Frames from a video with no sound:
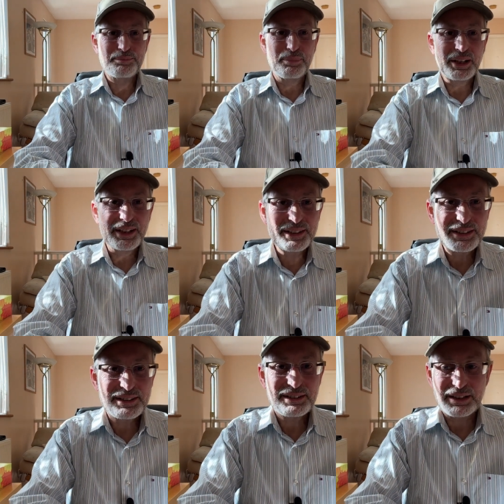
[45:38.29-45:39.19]

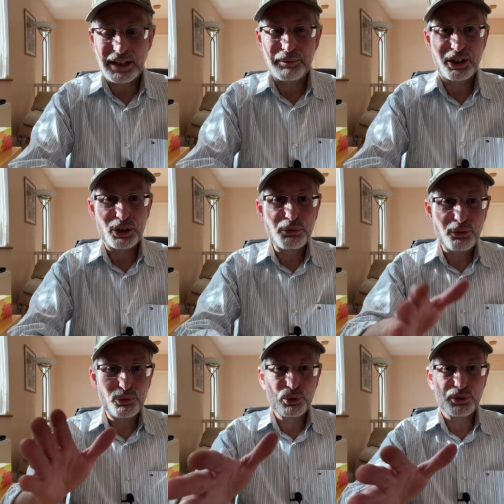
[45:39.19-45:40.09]
blends I'm going to
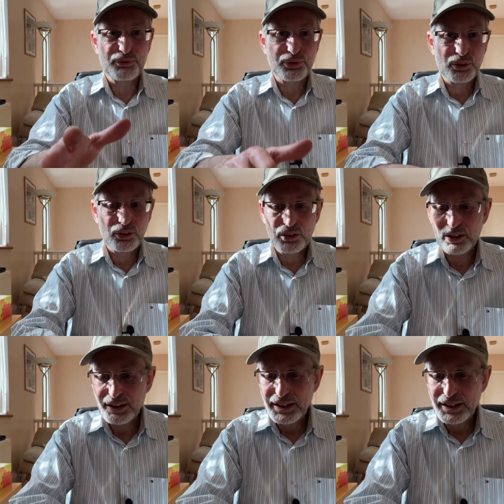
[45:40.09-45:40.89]
review in full,